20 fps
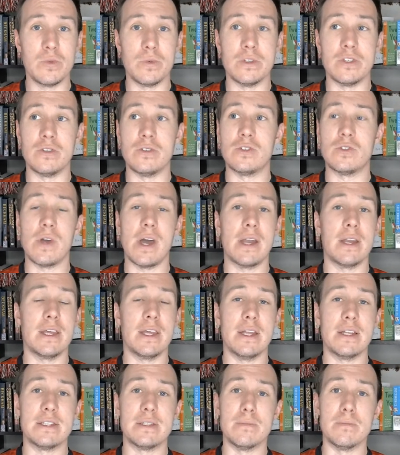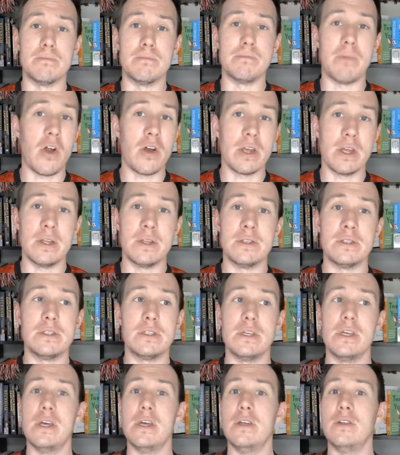Would you try to get some
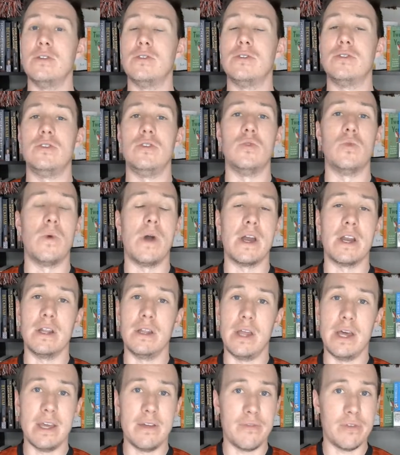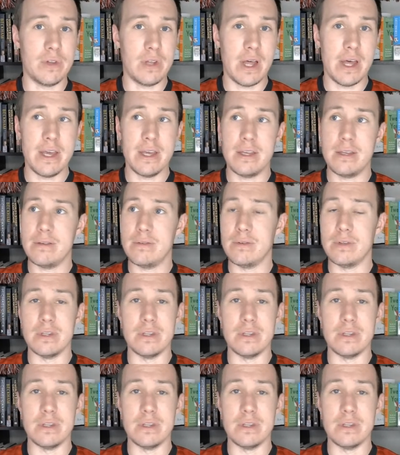bargains? Do you want to like for like?